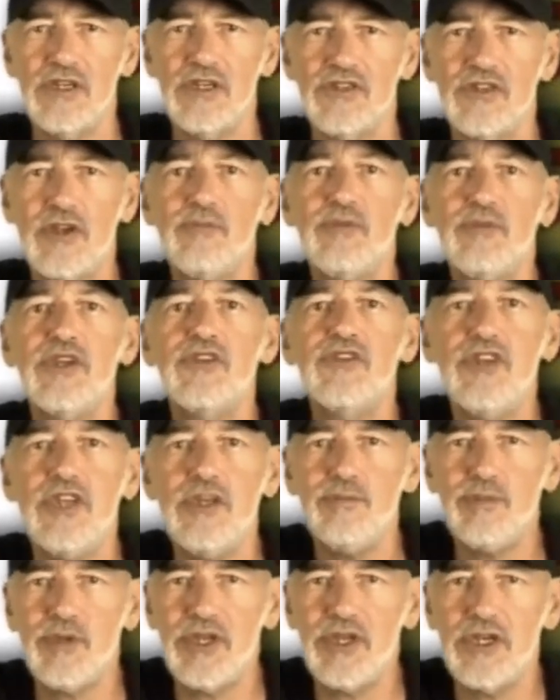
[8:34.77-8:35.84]
something
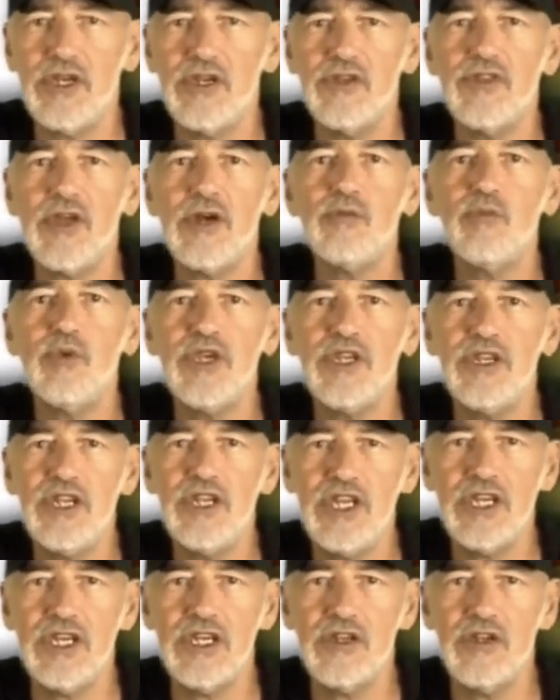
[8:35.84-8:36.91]
deeply that we
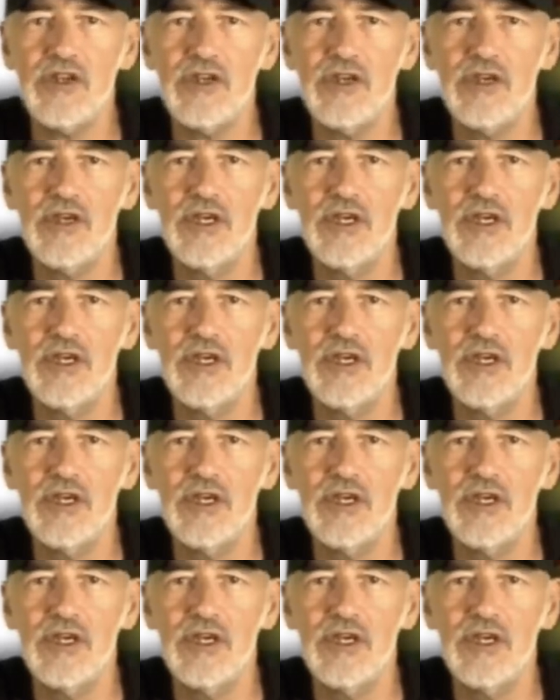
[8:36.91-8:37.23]
need.